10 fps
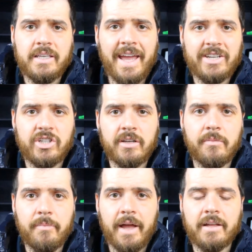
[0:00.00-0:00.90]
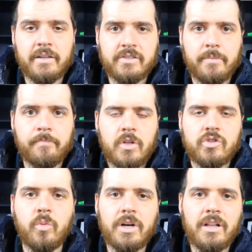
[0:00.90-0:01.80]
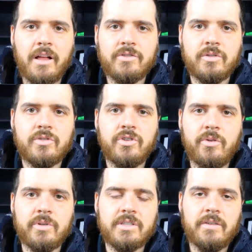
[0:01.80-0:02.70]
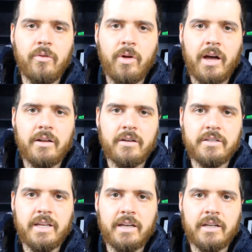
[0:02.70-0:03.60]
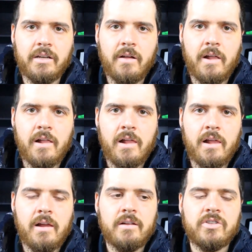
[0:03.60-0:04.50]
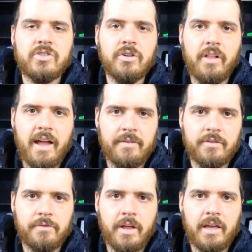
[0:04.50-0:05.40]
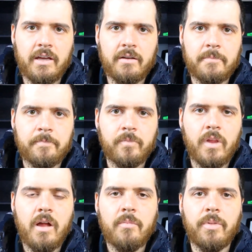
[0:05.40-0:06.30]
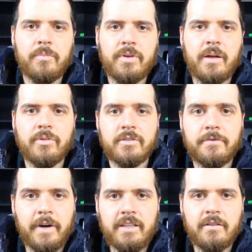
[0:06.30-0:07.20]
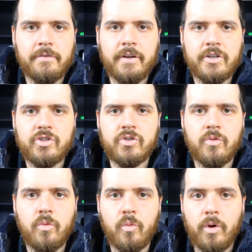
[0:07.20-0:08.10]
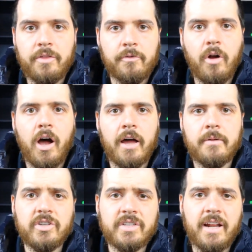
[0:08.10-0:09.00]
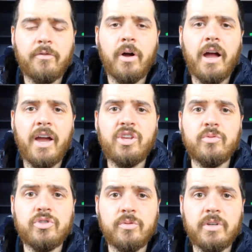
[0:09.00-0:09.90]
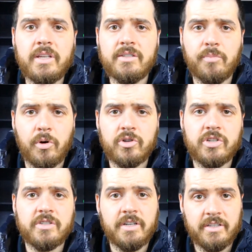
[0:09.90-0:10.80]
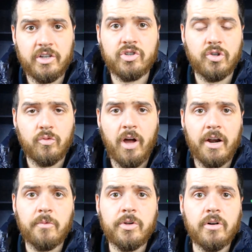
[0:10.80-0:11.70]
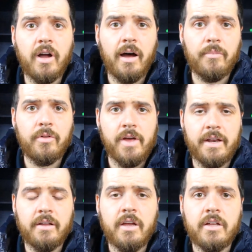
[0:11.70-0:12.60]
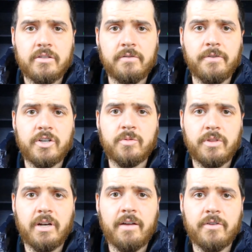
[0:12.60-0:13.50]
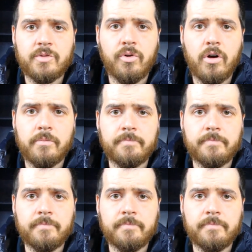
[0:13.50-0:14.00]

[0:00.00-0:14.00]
catching mechanism. So what it allows you to do is leave a rod unattended, still have the flagging, but be able to fight the fish with a rod. Just an FYI, you do need to purchase an additional rod and reel combo then to fish with an iFish Pro.